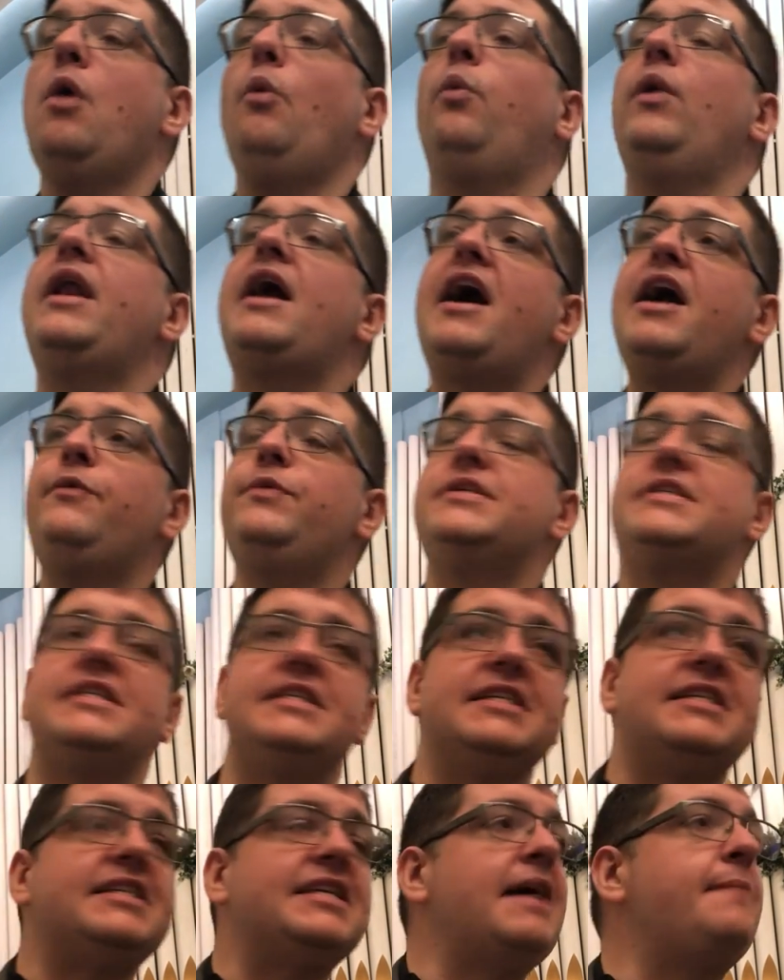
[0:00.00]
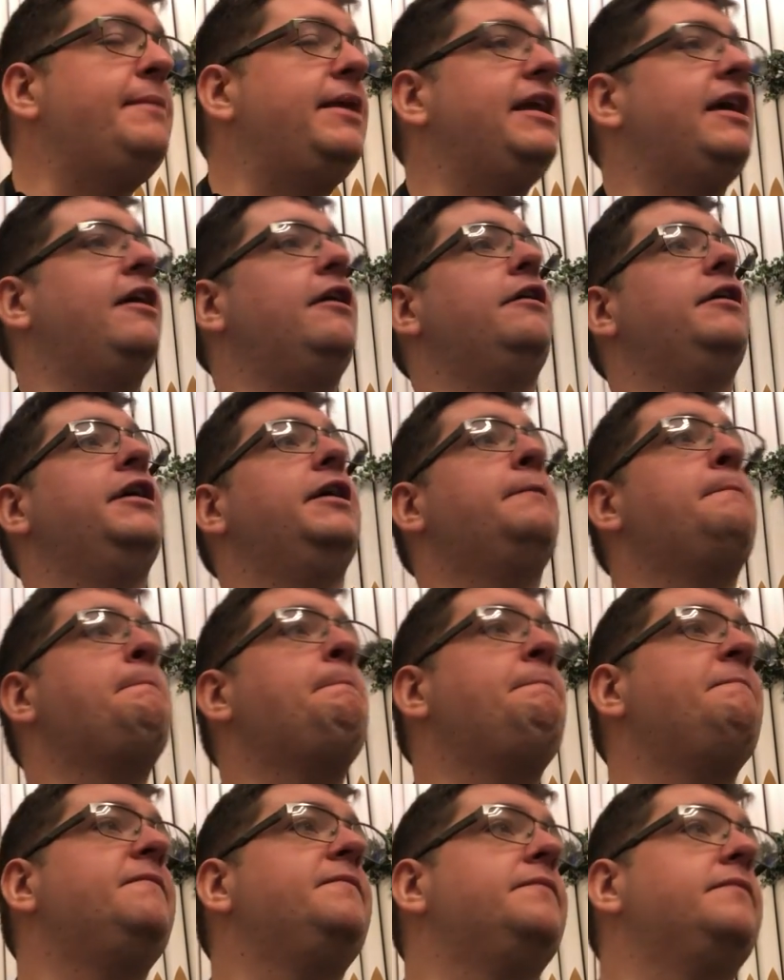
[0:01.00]
When I was in seminary,
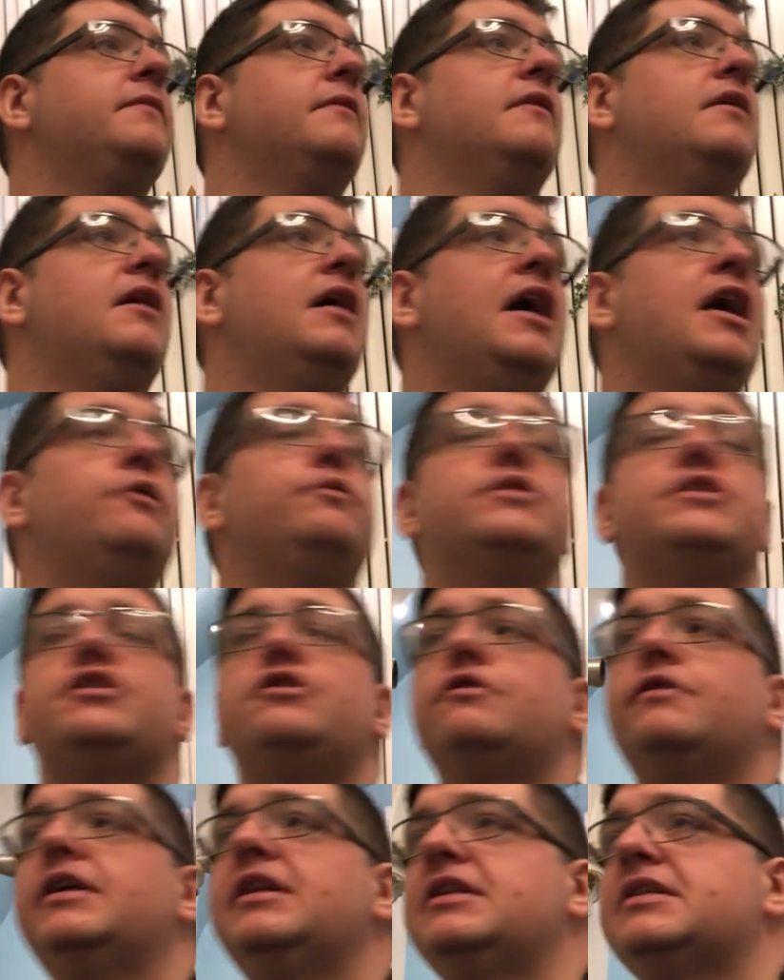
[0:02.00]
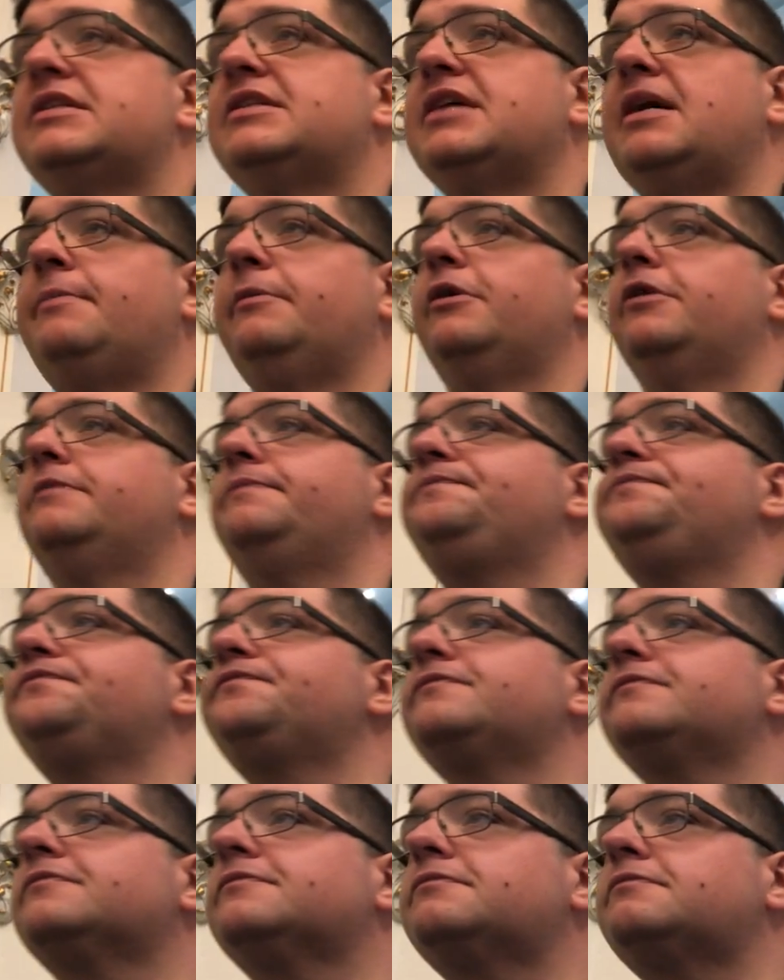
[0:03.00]
it was during the summer,
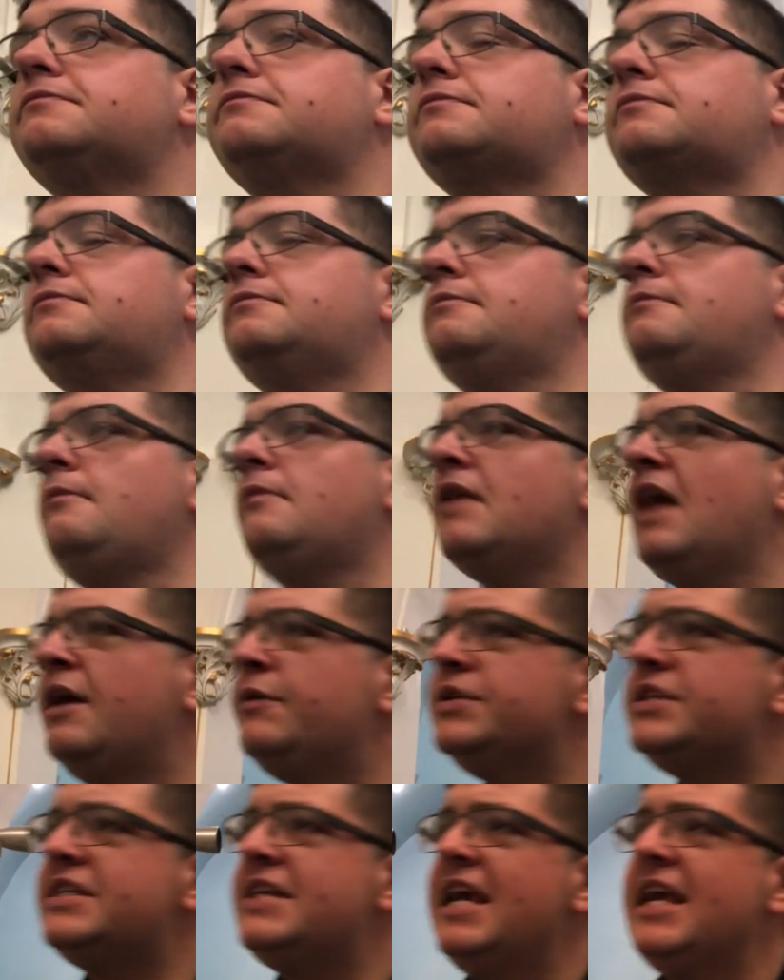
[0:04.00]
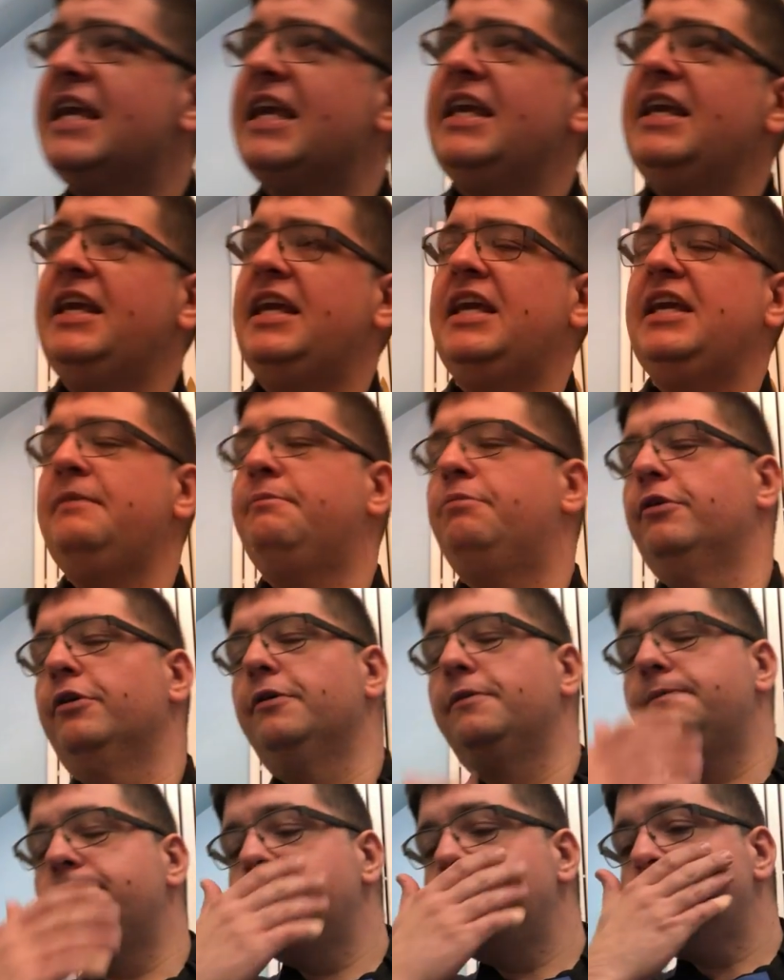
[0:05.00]
I was taking
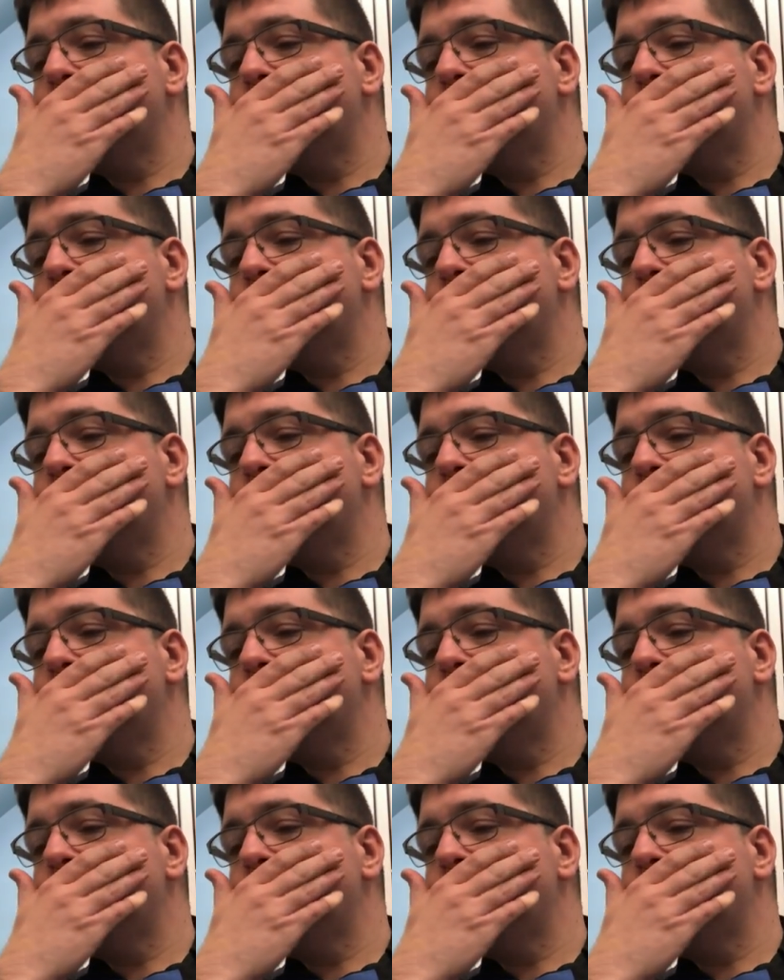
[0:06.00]
Hebrew.